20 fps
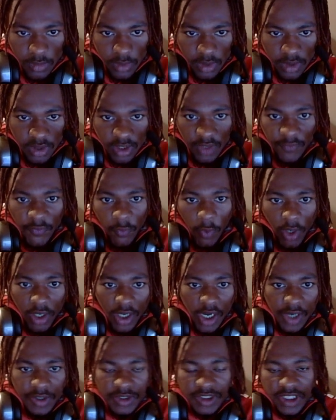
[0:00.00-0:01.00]
If you want to
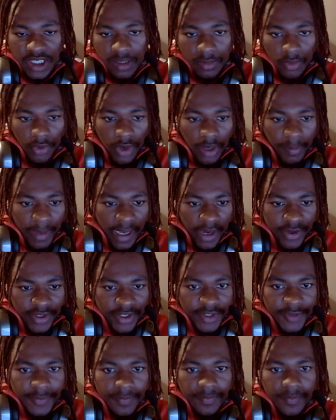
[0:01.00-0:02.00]
understand more about
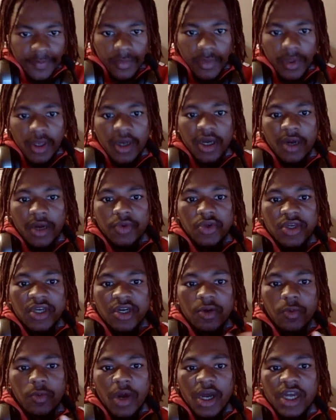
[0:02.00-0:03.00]
it, you could
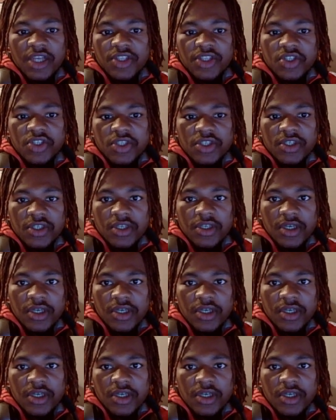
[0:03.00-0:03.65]
watch